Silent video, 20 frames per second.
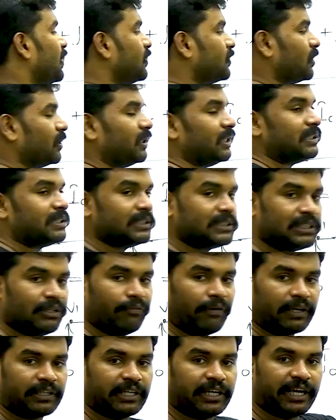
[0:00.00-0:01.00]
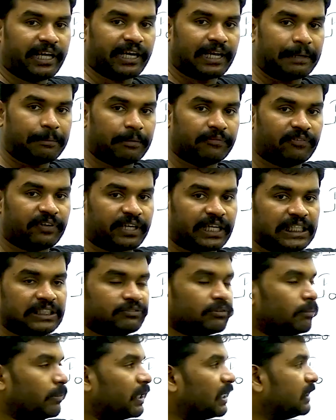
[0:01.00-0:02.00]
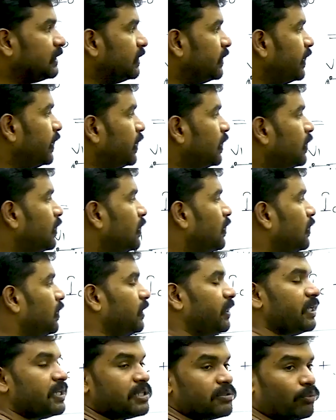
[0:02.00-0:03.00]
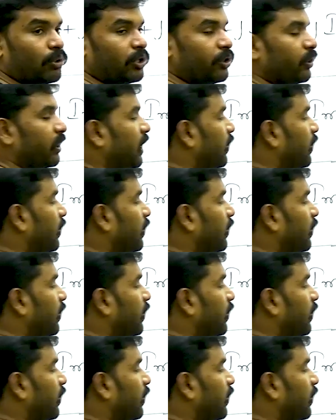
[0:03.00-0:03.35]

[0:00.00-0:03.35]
So this is the vector diagram of the transformer isn't it? This is what you